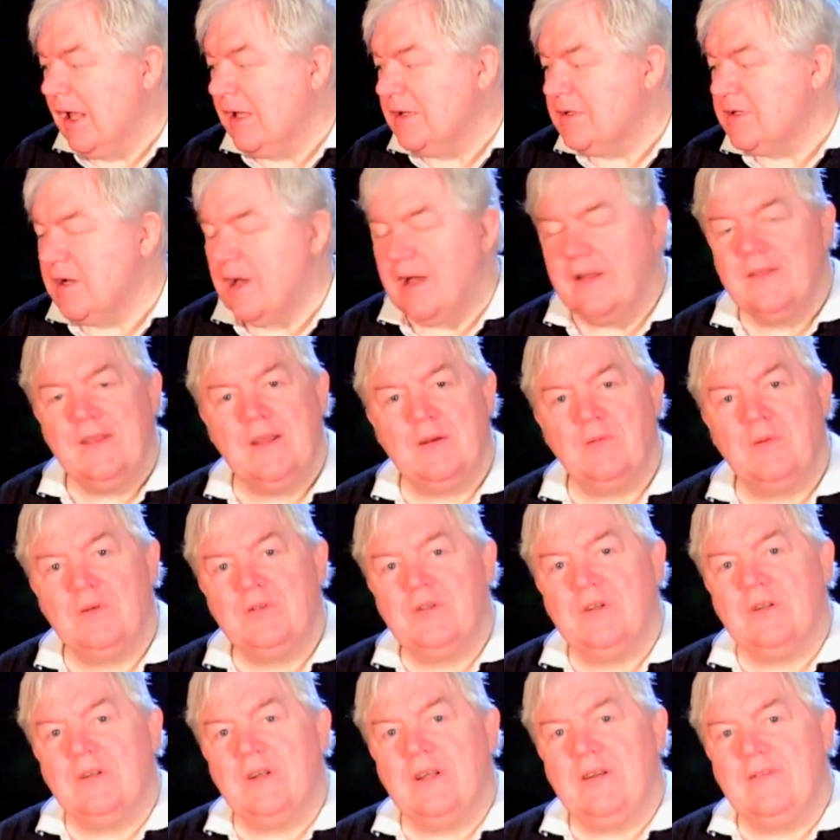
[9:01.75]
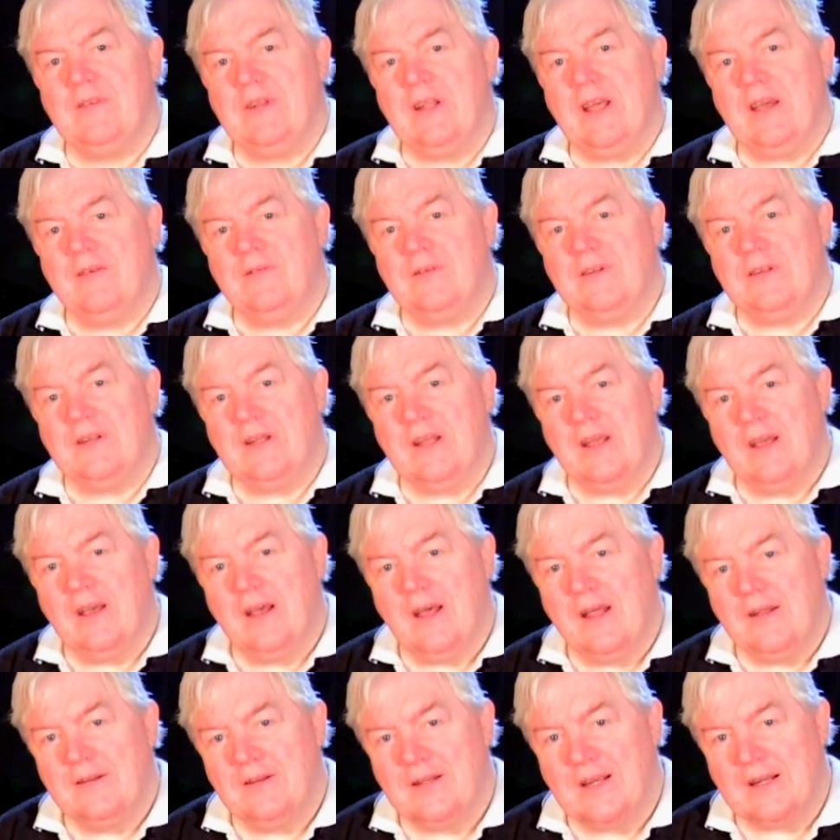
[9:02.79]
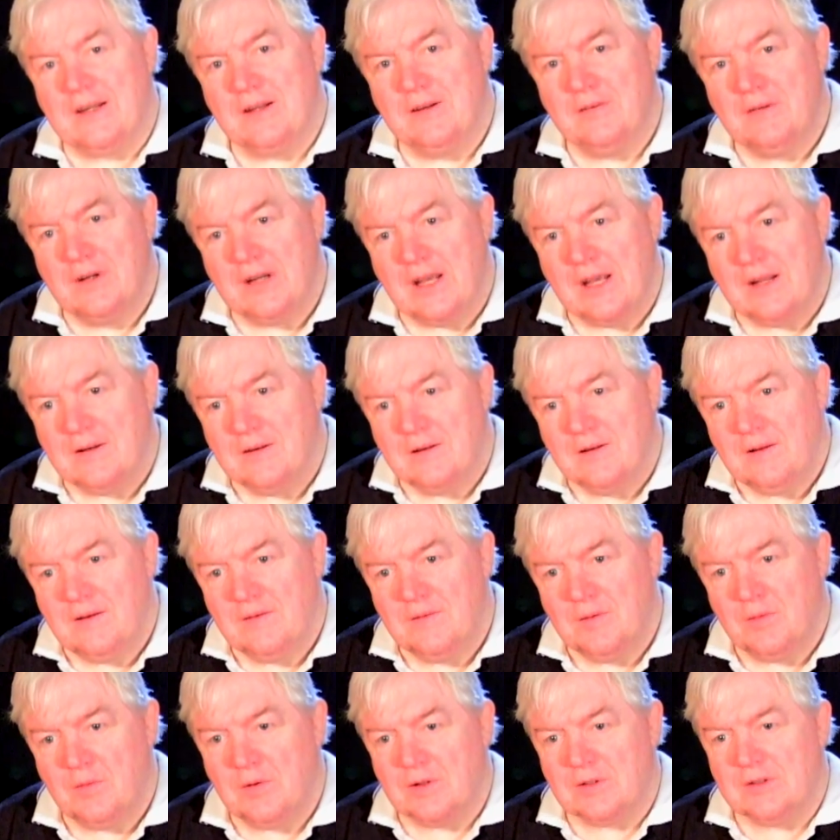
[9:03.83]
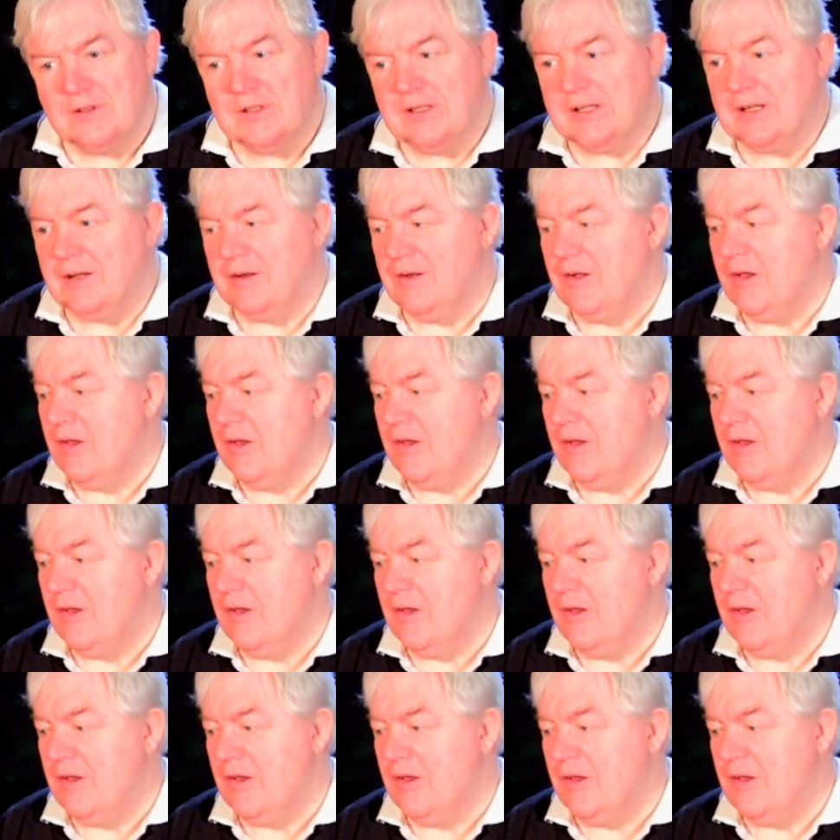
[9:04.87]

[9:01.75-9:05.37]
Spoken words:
So I think we shall leave it there for today, and thank you again for watching.